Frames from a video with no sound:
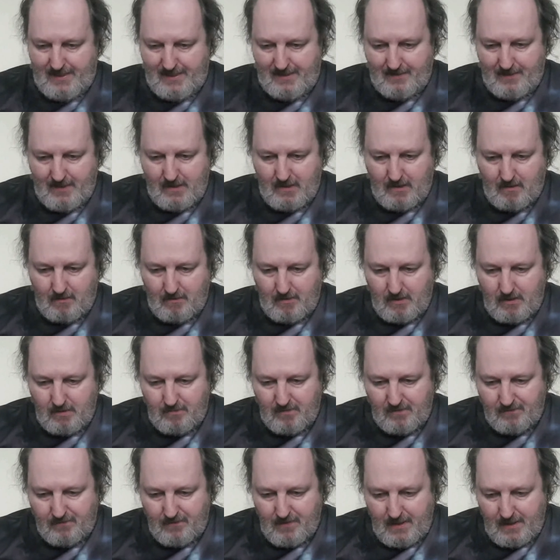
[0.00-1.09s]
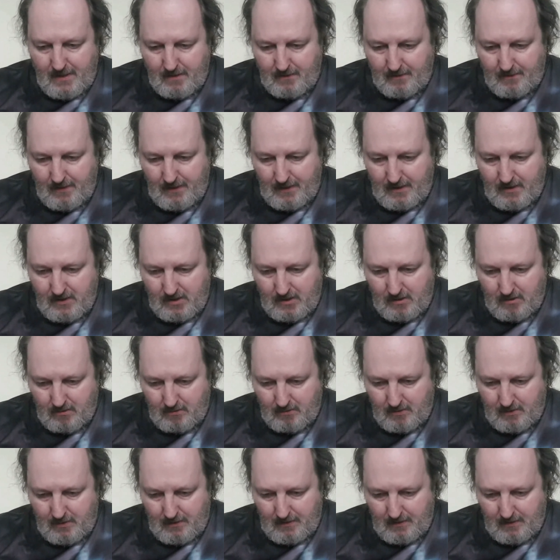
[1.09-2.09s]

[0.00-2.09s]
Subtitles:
in this light, I'm afraid. I think it's got